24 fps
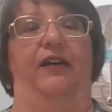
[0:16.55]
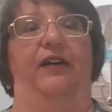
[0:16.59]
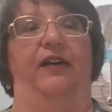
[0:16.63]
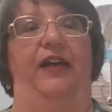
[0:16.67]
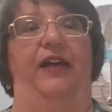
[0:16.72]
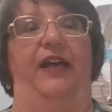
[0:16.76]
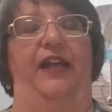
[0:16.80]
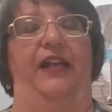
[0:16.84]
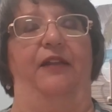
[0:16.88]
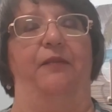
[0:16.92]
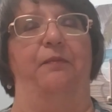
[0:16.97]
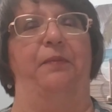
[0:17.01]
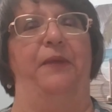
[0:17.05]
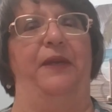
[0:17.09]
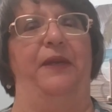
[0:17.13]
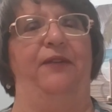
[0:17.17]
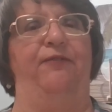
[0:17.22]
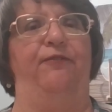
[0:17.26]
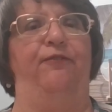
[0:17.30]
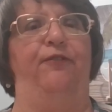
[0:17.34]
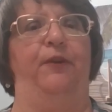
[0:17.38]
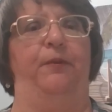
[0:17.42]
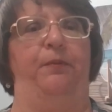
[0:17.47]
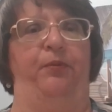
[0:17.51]
and a big
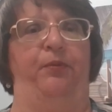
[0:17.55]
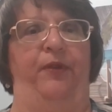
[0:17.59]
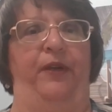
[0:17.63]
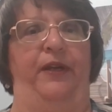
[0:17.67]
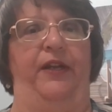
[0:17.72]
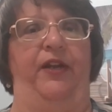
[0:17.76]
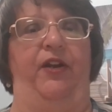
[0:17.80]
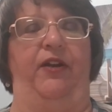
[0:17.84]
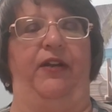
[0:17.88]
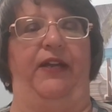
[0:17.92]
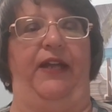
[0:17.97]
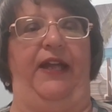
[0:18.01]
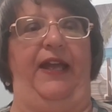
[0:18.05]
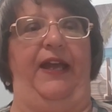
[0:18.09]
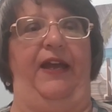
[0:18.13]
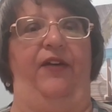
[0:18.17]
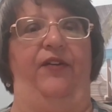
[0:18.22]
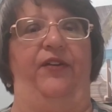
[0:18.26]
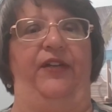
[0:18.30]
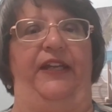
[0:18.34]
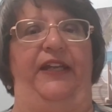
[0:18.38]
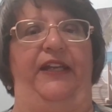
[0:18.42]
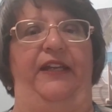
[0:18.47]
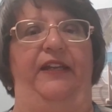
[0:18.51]
footprint in our
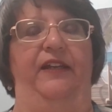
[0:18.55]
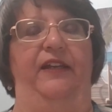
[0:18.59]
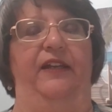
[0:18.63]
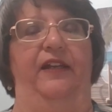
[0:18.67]
county